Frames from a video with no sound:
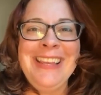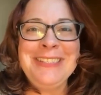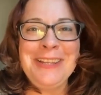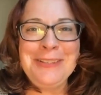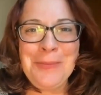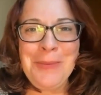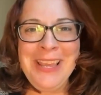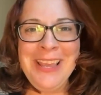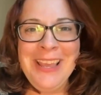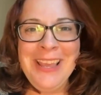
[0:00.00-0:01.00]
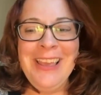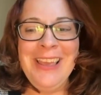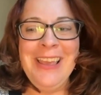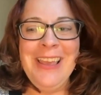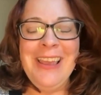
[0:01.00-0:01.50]
And they said to me,
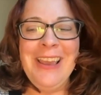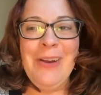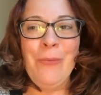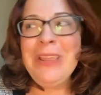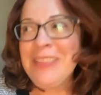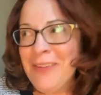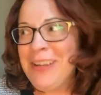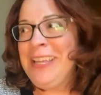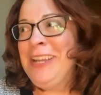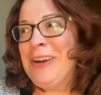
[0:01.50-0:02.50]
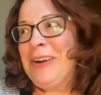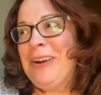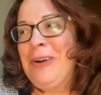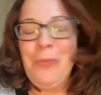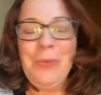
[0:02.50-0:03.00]
"We love it
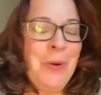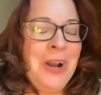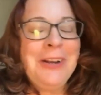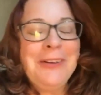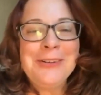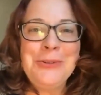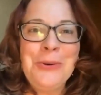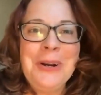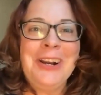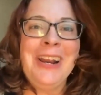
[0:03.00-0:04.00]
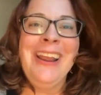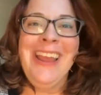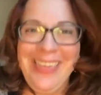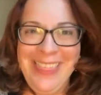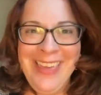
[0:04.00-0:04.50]
here. We walk out our door
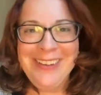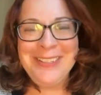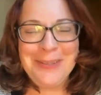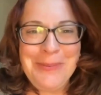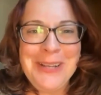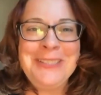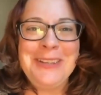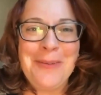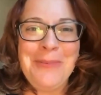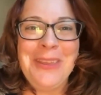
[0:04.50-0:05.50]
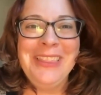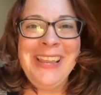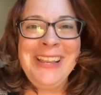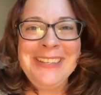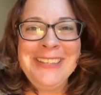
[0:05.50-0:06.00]
and there's a bus stop
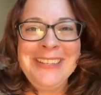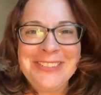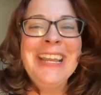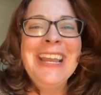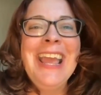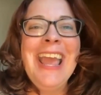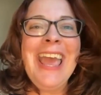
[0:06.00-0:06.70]
on Lake Street."